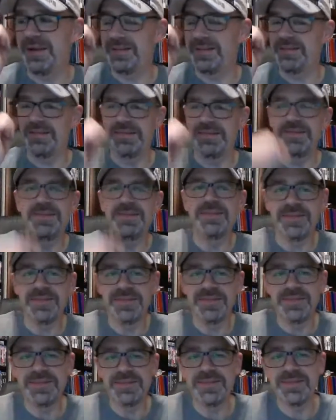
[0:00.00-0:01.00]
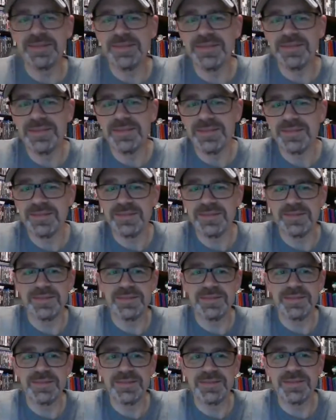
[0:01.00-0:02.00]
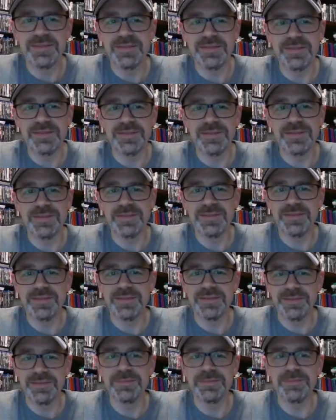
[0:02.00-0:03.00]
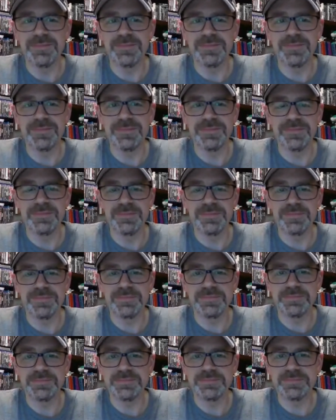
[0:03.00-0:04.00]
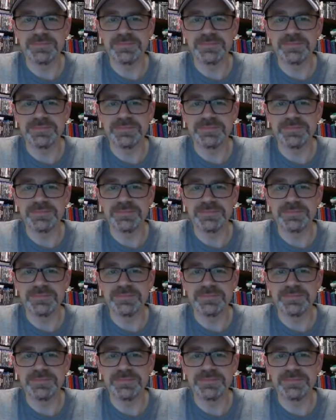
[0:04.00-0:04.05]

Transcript: This person isn't speaking.